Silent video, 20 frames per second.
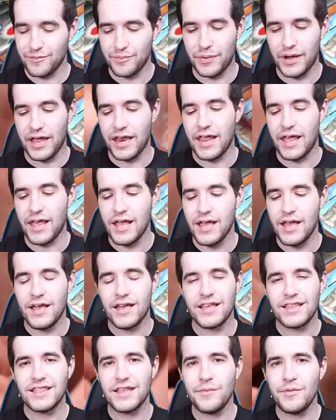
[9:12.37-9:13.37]
But
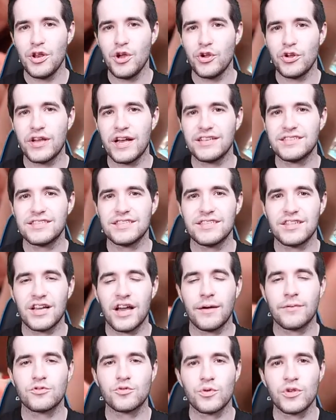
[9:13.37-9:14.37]
let me know your guesses in the
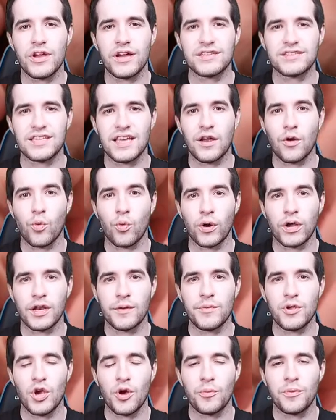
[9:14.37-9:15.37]
comments what you guys think we're
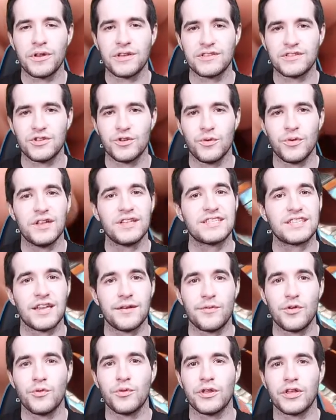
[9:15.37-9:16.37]
going to be opening soon. It's
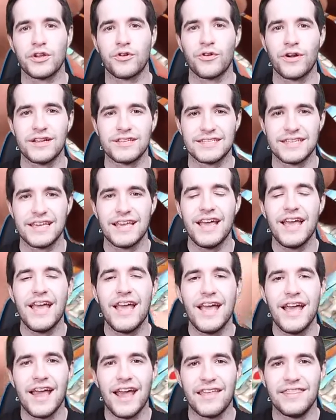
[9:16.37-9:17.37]
going to be really crazy.
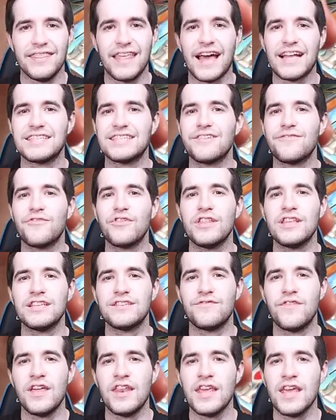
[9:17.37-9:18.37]
And that's it for
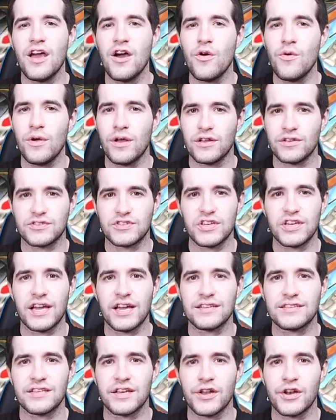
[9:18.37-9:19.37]
this video. I'll see you
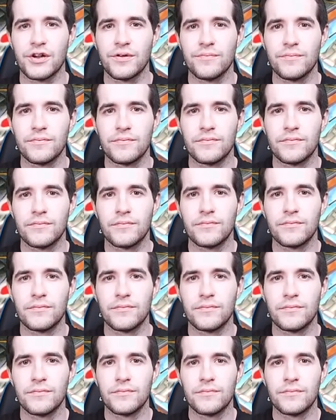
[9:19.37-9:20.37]
guys later.
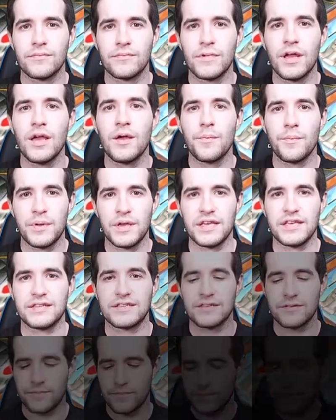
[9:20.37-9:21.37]
Peace.